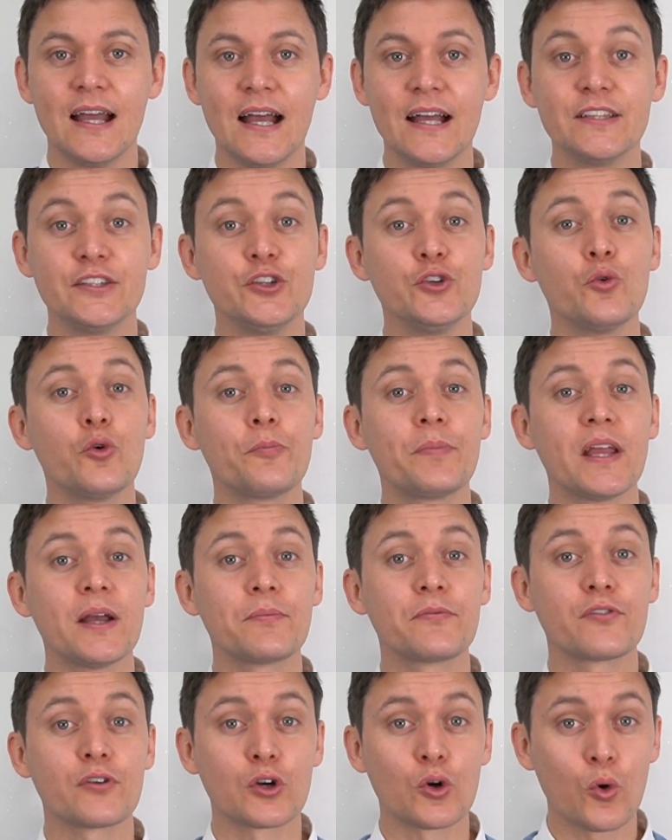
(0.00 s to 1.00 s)
And you will be
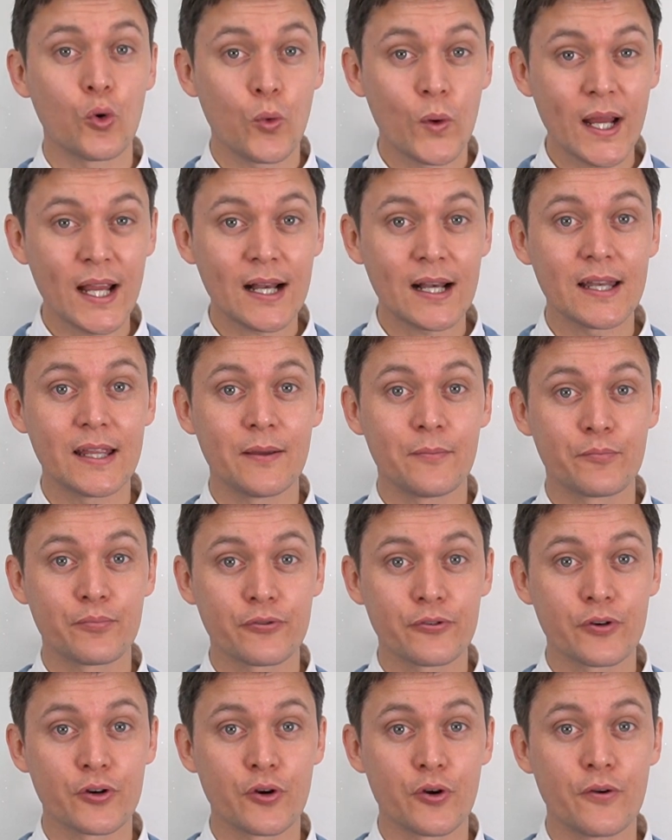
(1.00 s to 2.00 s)
able to quickly
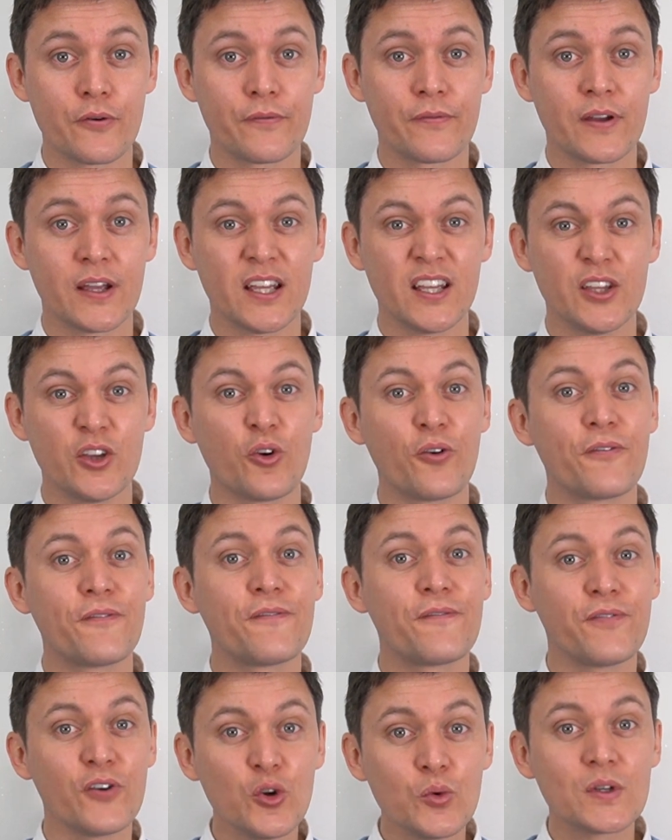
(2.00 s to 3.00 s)
improve your
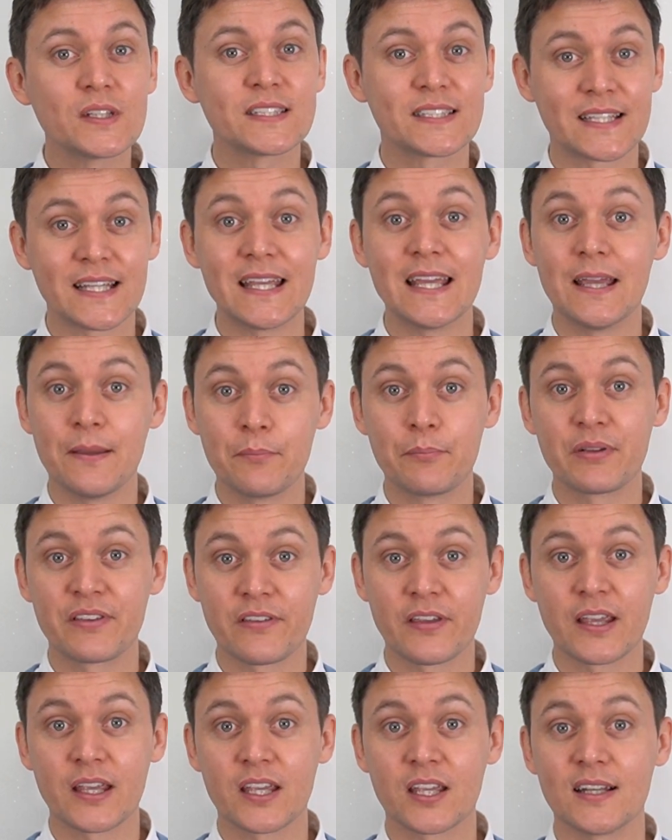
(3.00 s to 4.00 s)
fluency in
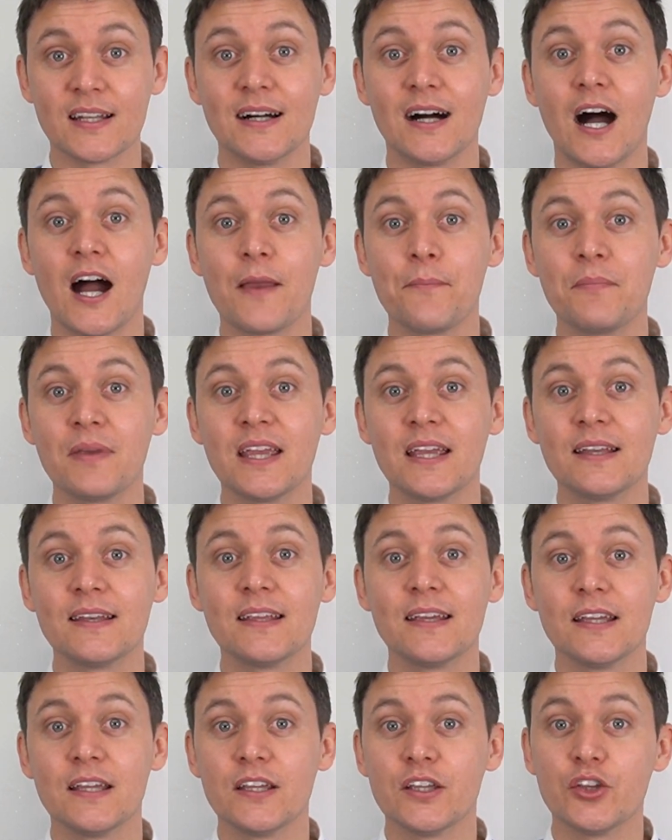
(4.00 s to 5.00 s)
particular. I
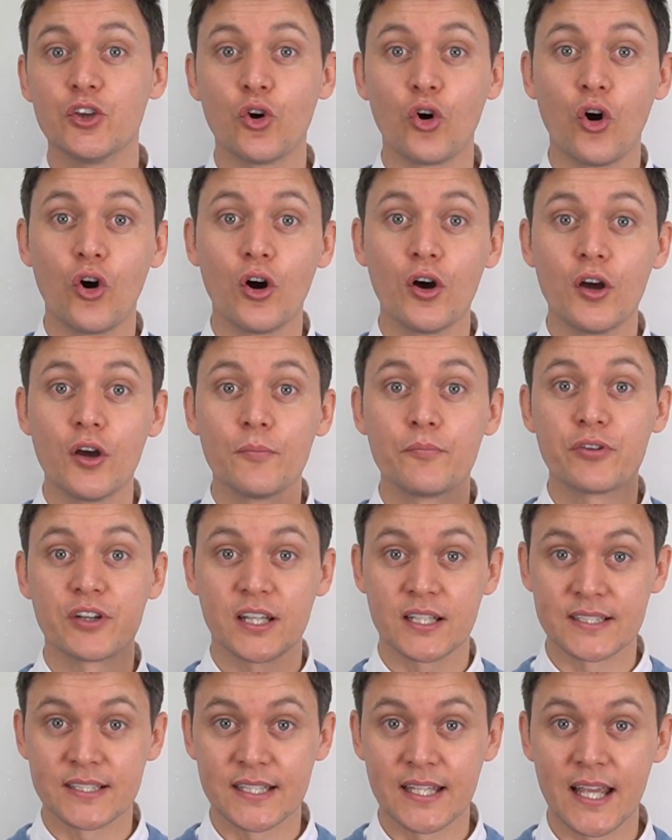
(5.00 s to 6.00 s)
mean your
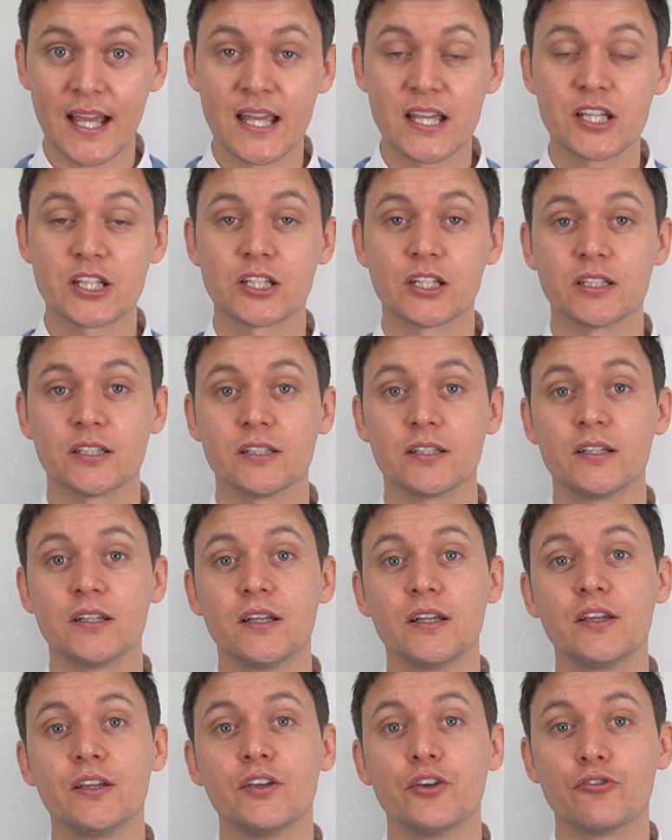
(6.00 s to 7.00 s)
pronunciation,
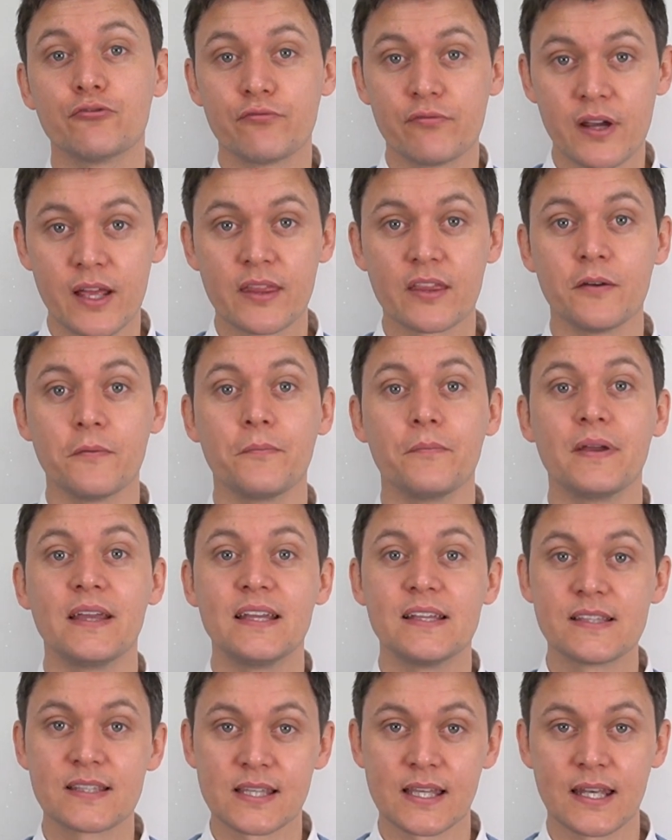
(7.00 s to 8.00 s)
your rhythm,
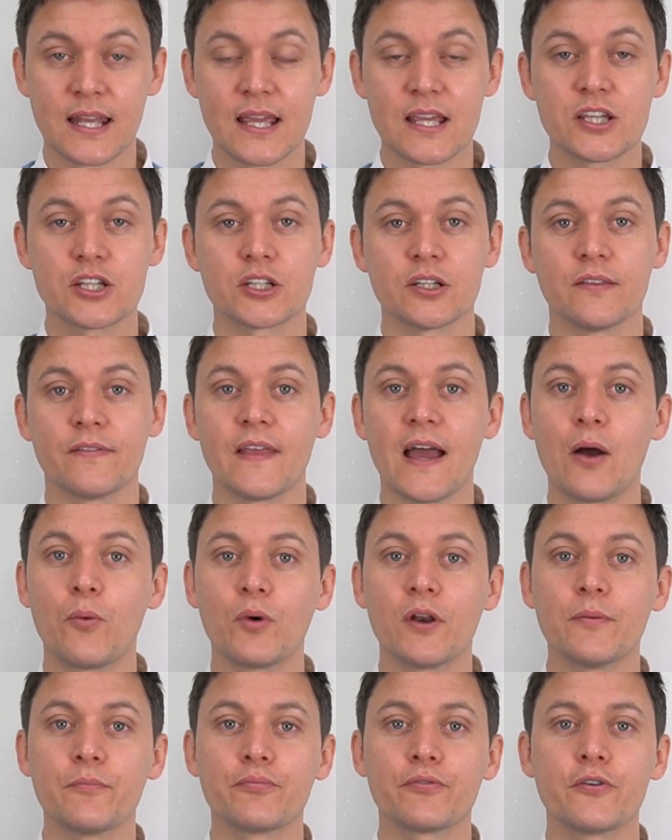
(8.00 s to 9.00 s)
intonation. That
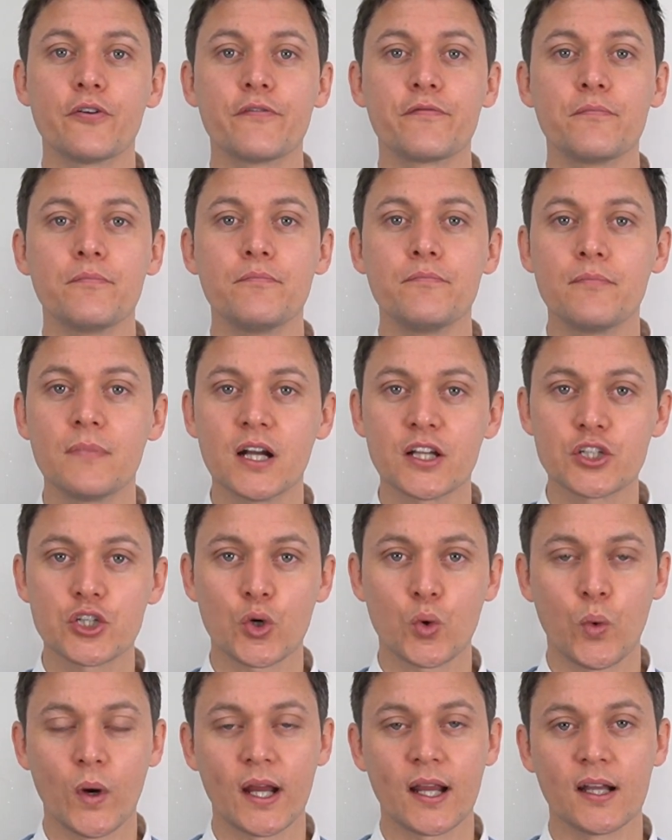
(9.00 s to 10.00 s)
will improve
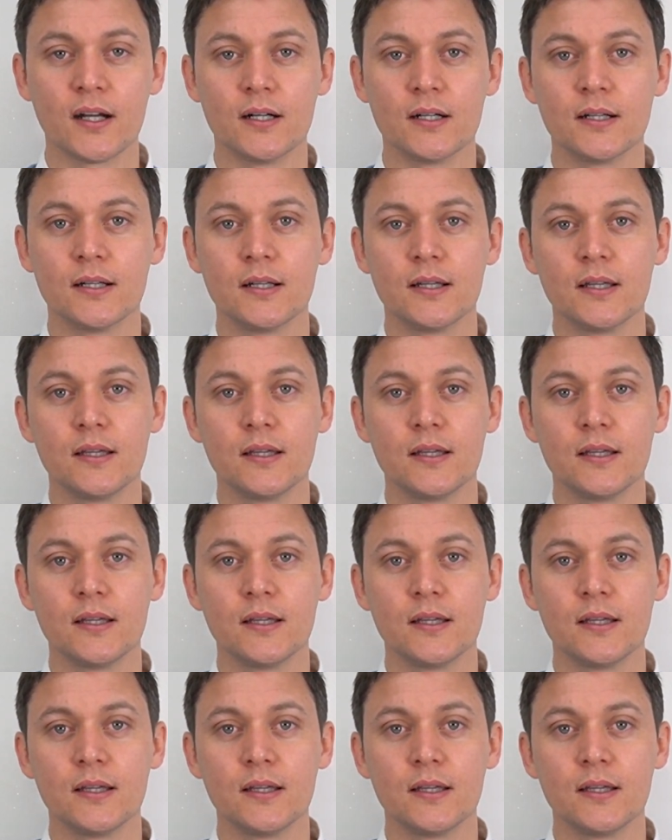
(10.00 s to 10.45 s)
much quicker.